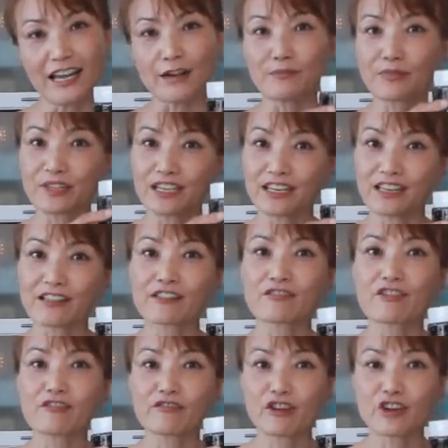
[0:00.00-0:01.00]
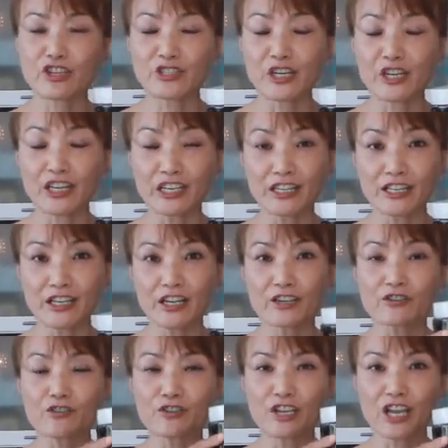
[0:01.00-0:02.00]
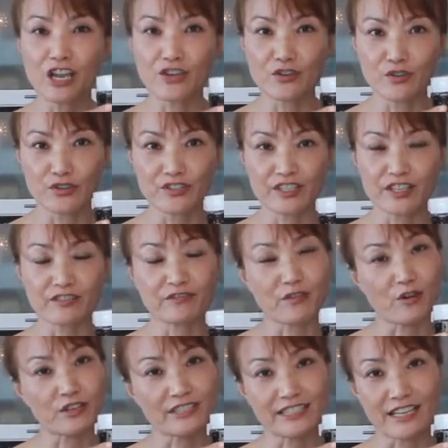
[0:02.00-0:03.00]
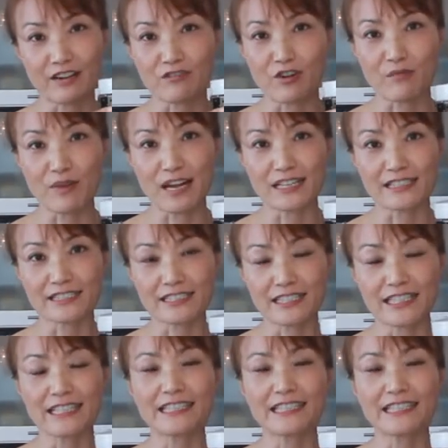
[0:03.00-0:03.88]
Put it in the refrigerator. You can use it for several months.